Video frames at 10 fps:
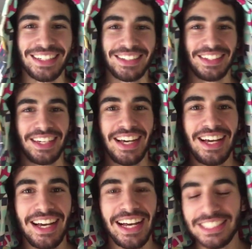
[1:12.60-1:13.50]
dude.
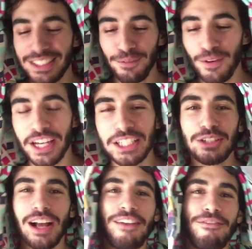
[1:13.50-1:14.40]
It's the fucking
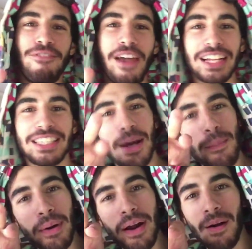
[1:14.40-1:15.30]

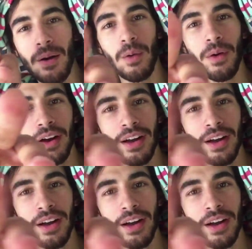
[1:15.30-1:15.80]
trifecta, bro.